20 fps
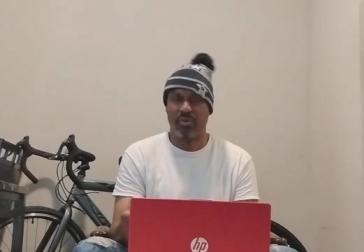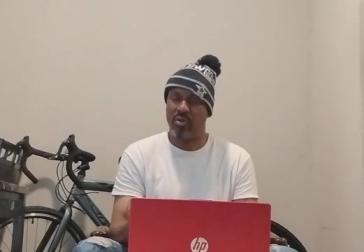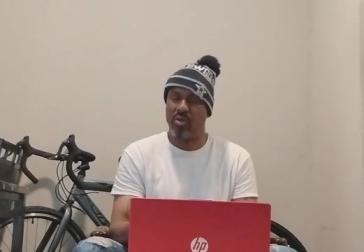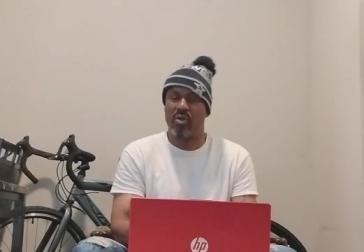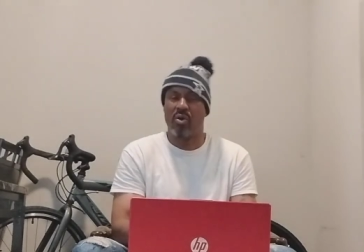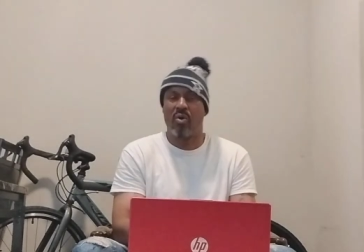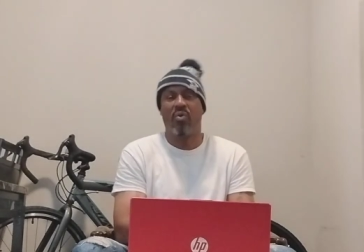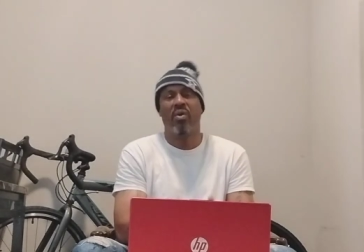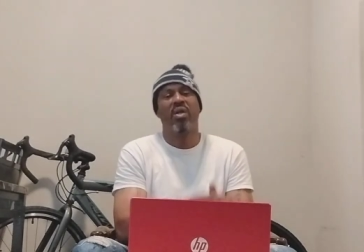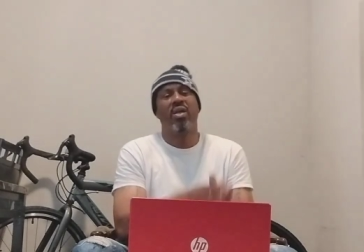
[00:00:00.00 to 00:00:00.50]

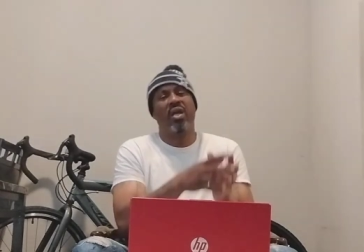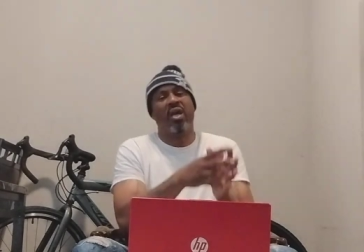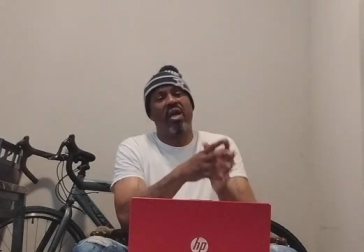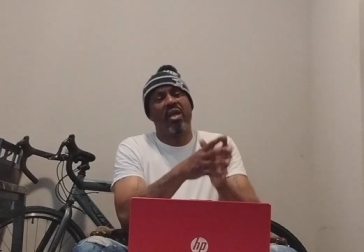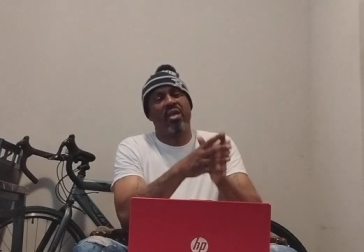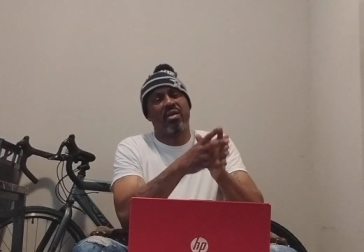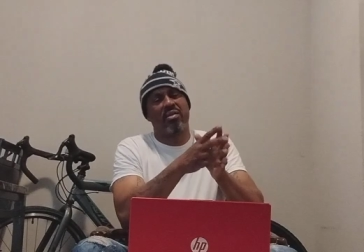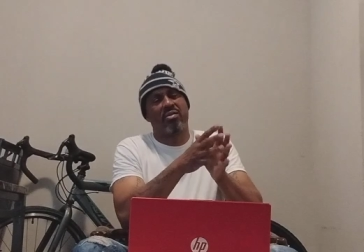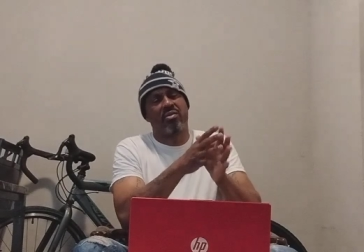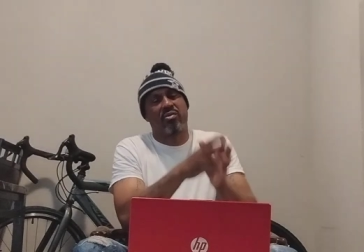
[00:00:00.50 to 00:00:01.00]
You know,
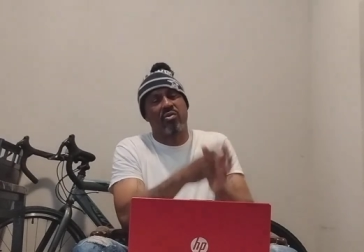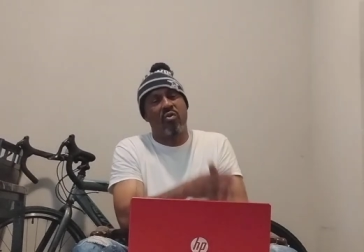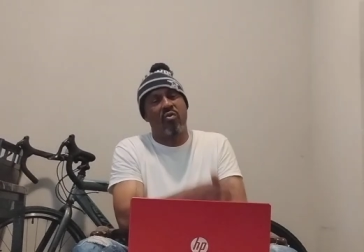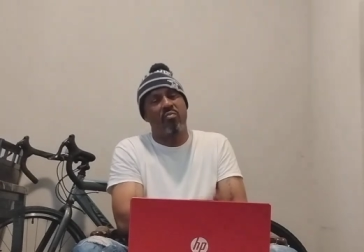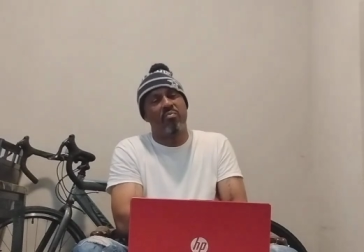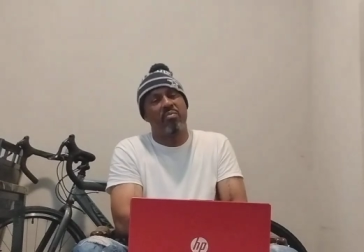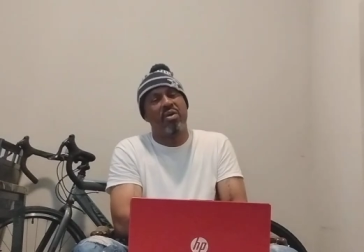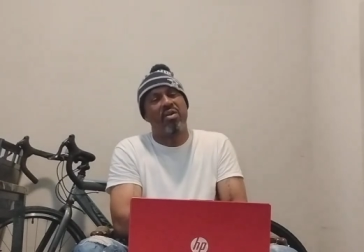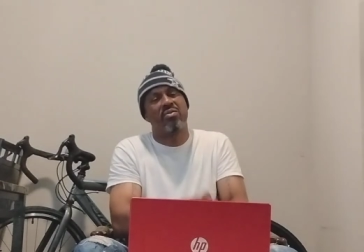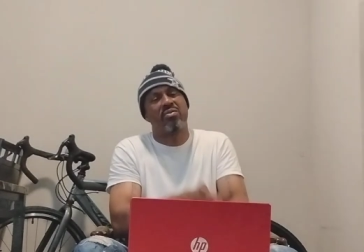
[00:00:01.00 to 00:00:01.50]
it is
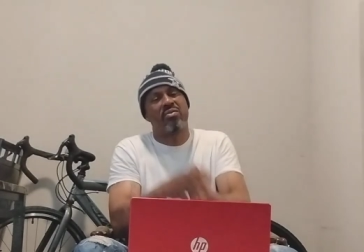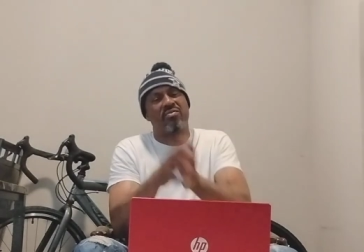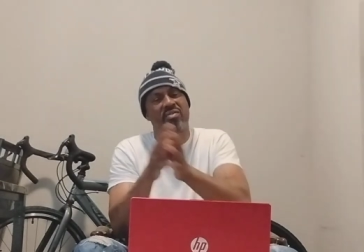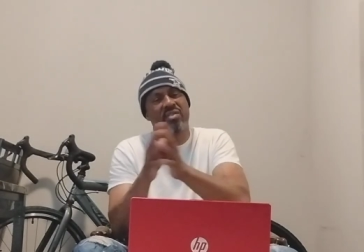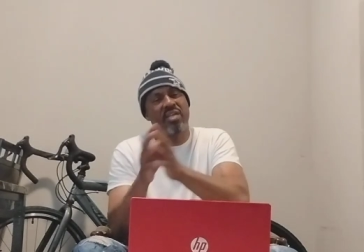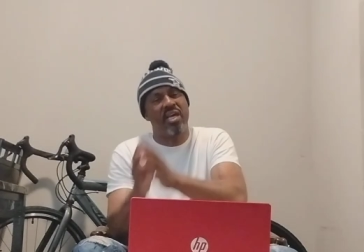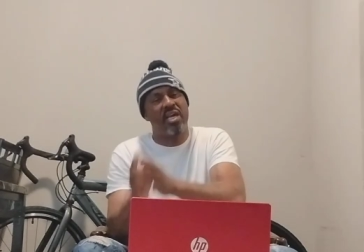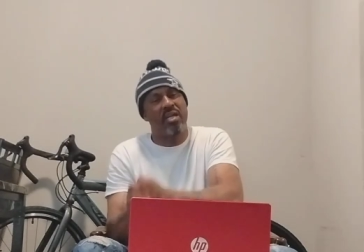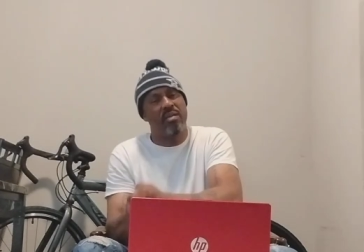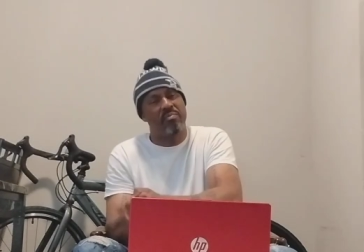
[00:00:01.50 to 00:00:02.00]
so much
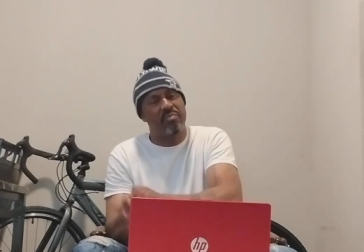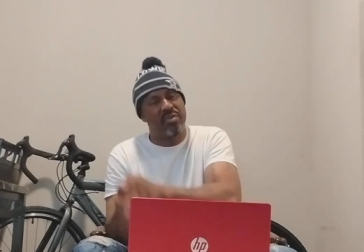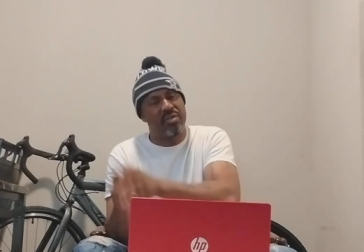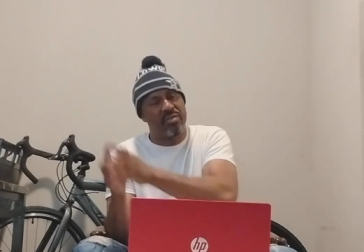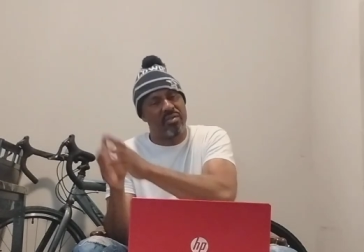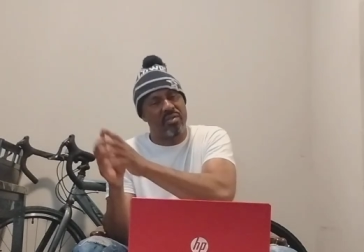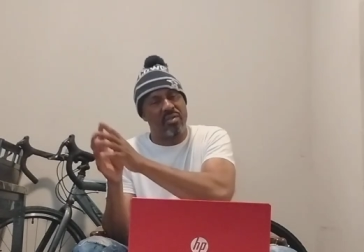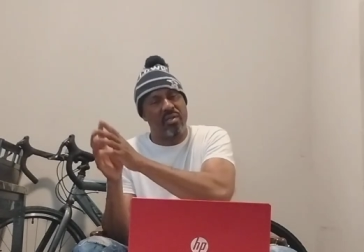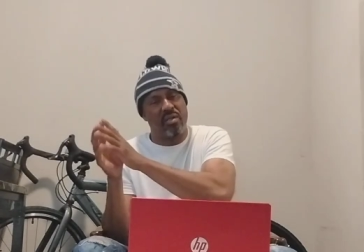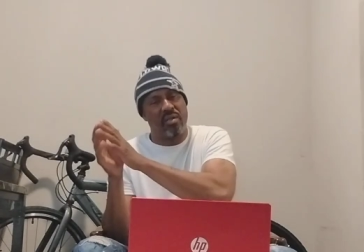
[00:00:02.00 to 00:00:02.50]

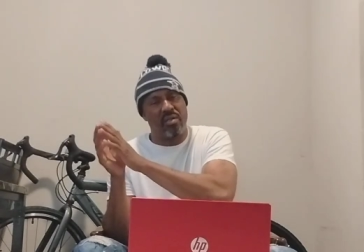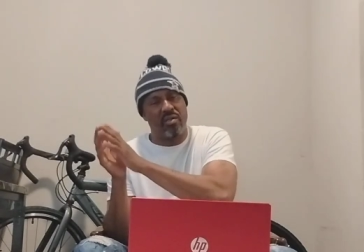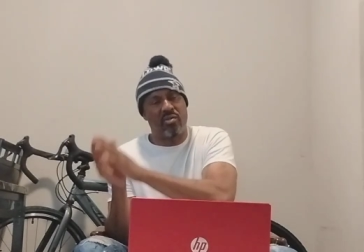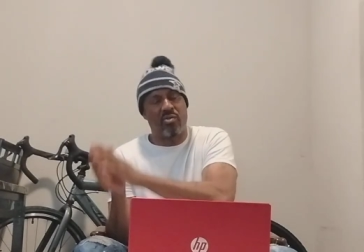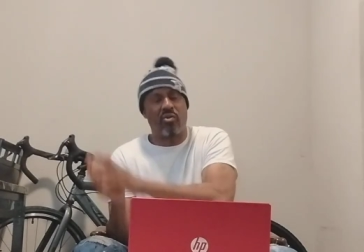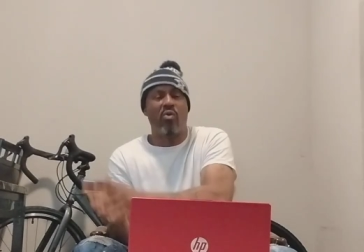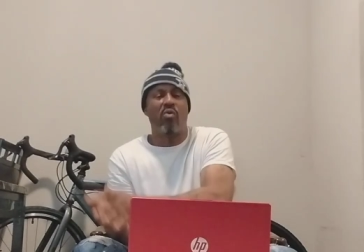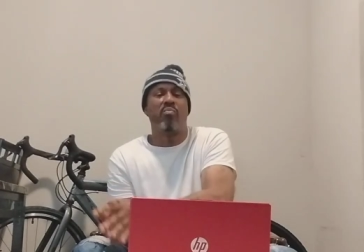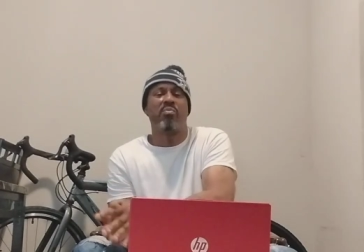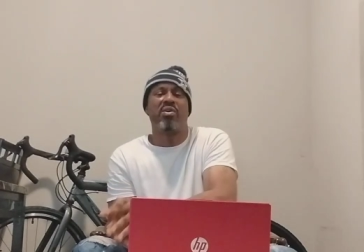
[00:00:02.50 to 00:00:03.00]
statements and
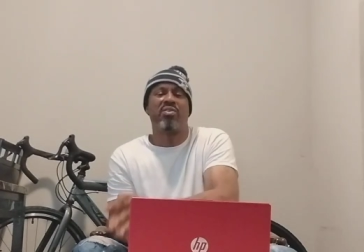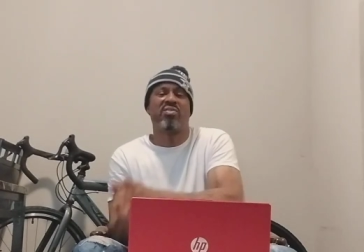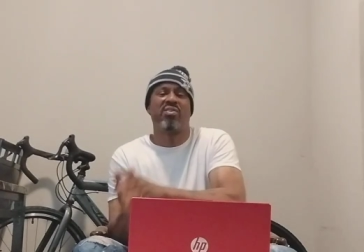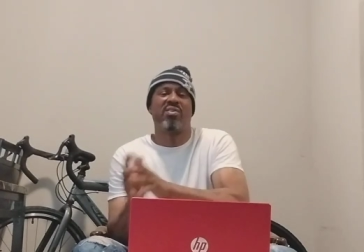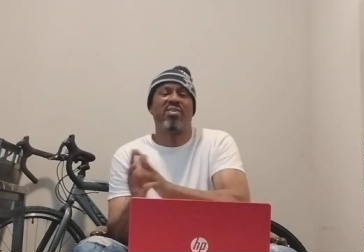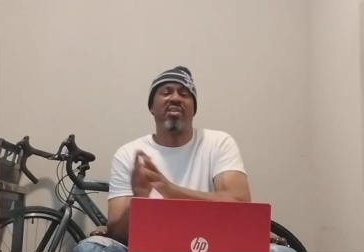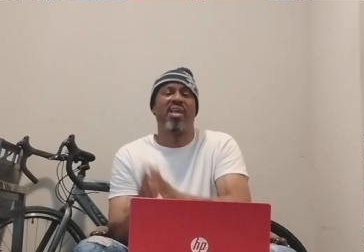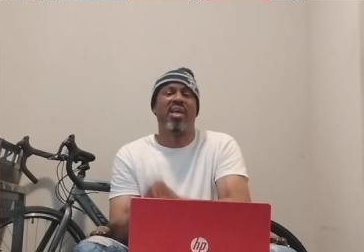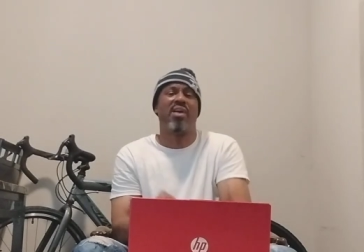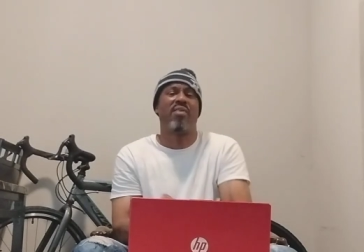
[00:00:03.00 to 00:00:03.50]
it's so much
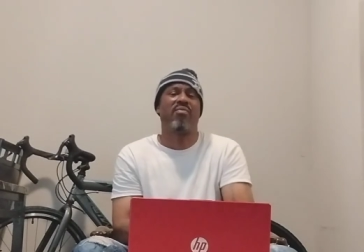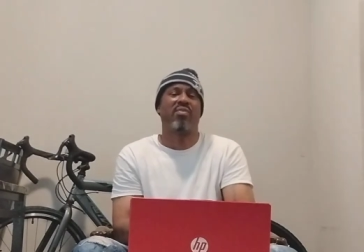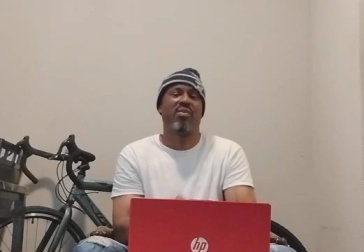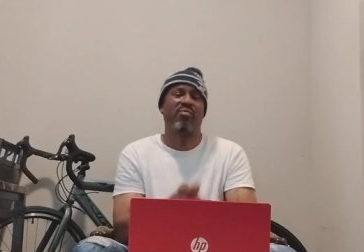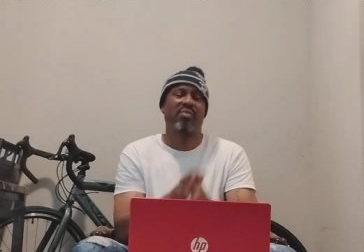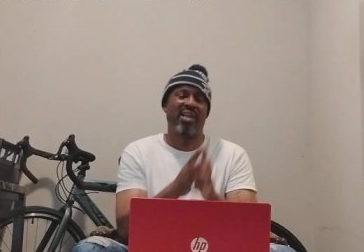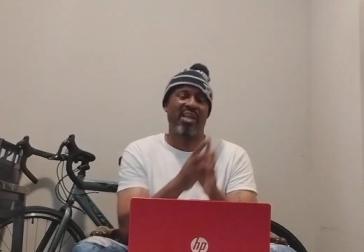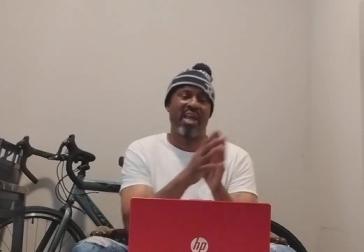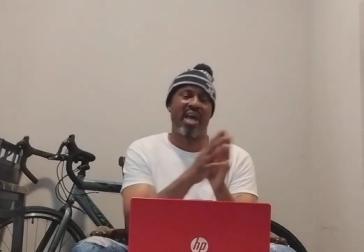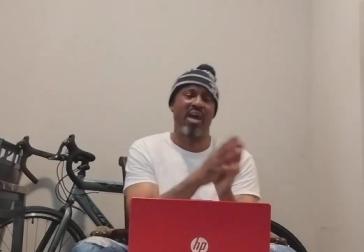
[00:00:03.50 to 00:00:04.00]
a
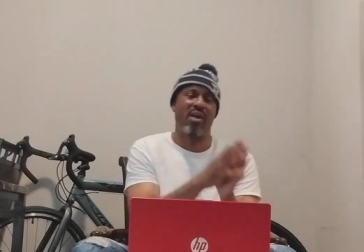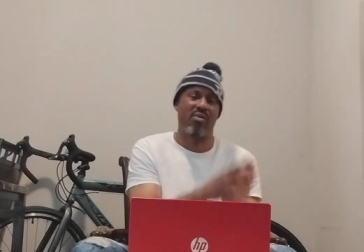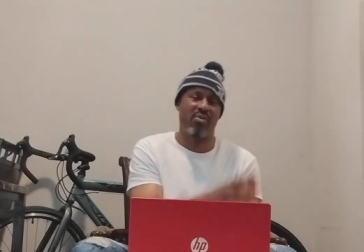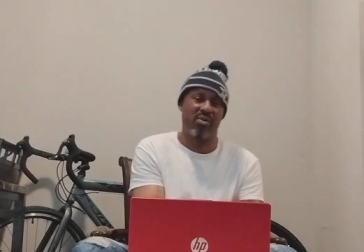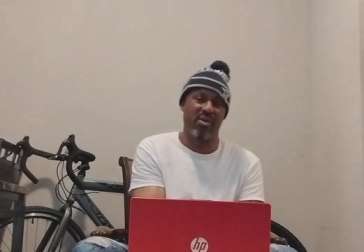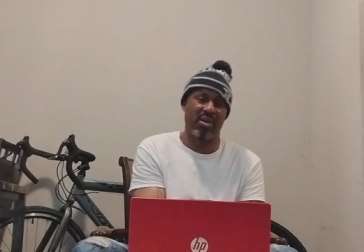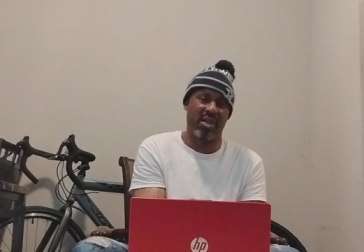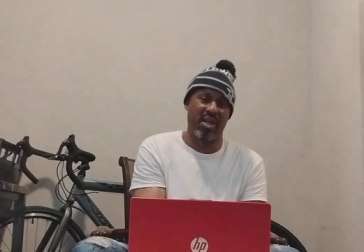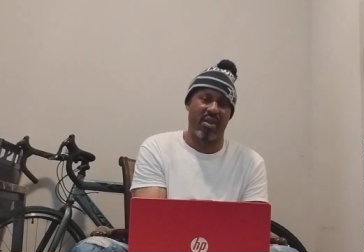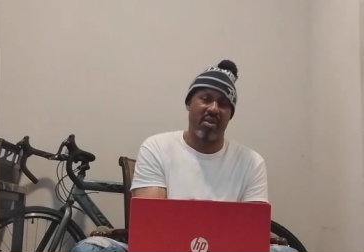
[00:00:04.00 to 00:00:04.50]
narrative that I
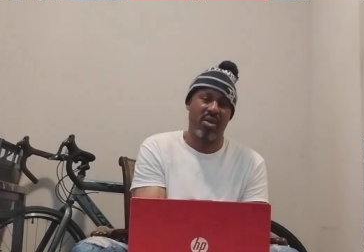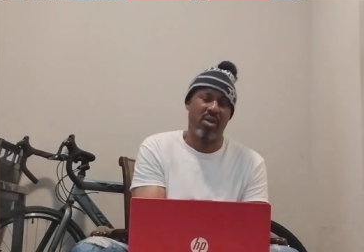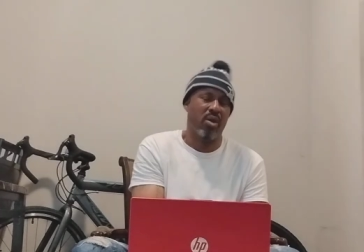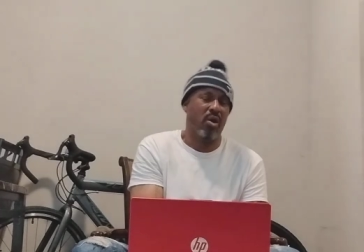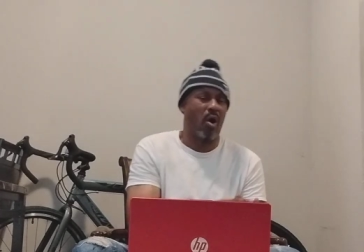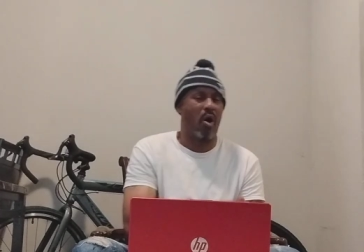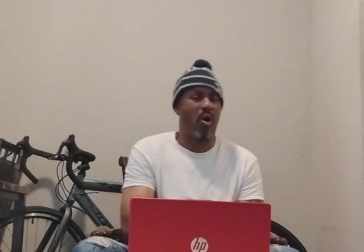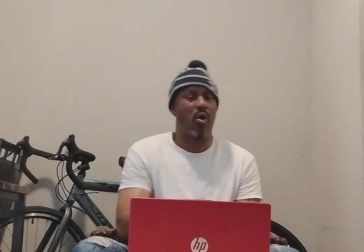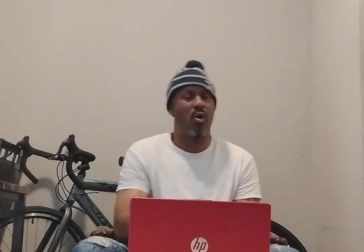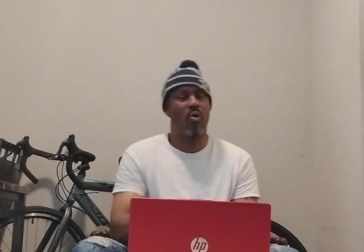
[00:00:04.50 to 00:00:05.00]
hear that,
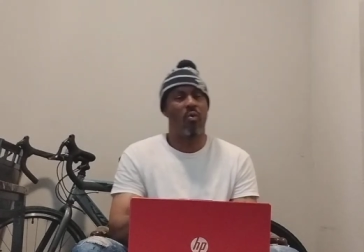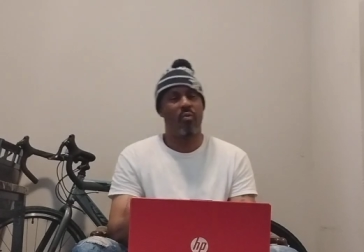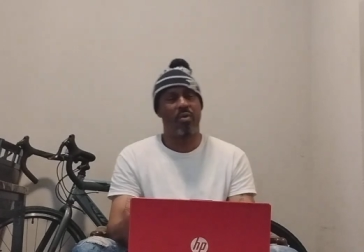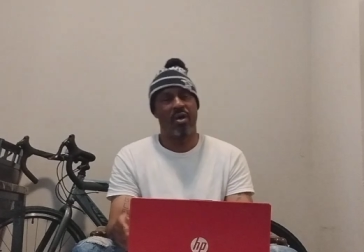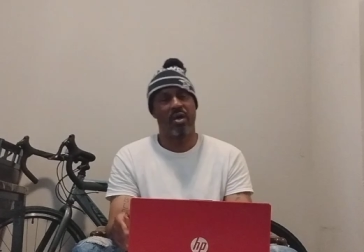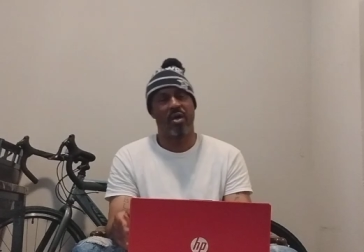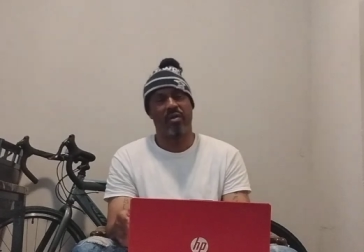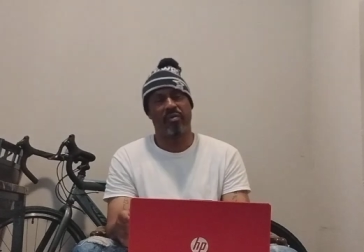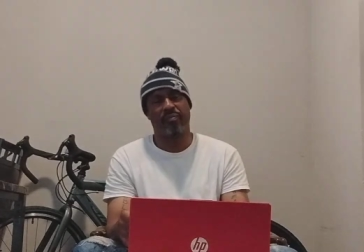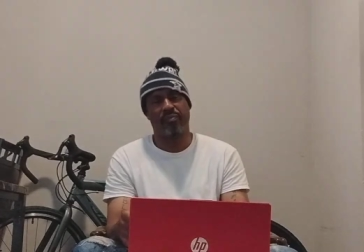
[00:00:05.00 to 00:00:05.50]
oh,
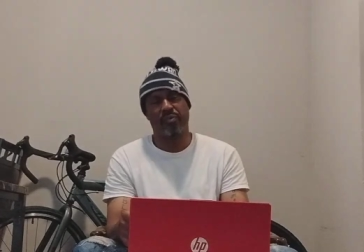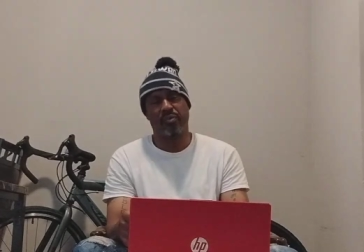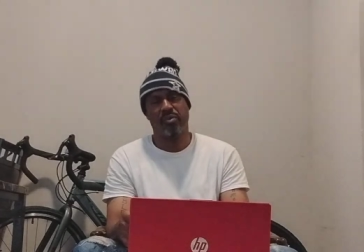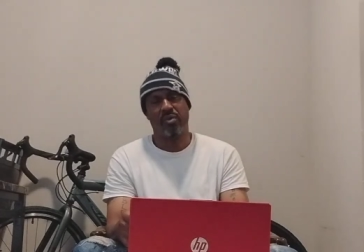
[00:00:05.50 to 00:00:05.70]
well,